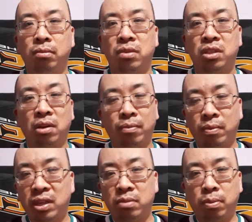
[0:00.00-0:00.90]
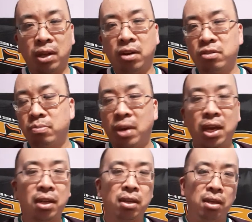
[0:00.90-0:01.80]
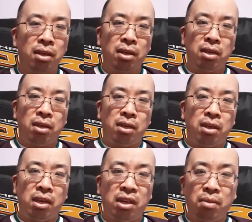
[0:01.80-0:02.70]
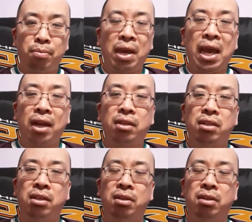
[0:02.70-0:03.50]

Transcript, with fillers: Some of these players made an impact